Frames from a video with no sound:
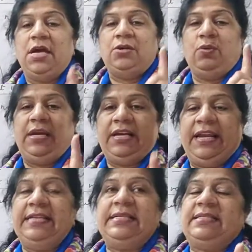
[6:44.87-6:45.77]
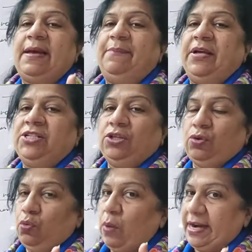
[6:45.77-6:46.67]
to increase its temperature
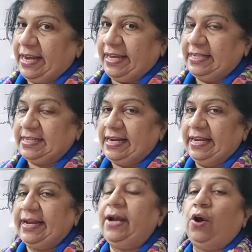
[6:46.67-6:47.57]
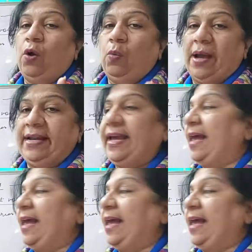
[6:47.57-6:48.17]
through 1 degree centigrade or 1